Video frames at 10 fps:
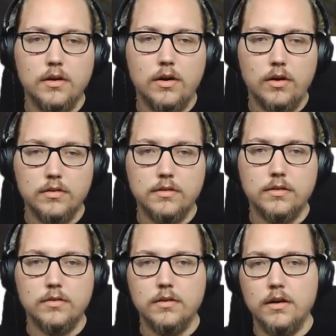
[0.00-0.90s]

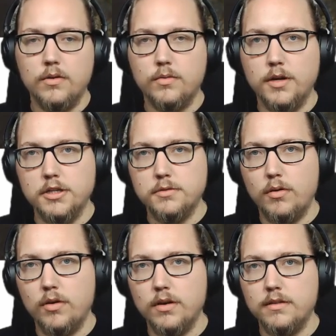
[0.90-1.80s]
also reach
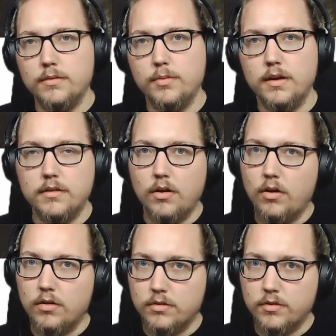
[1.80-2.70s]
points where it's
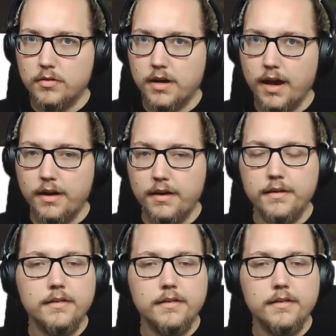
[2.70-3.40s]
also okay,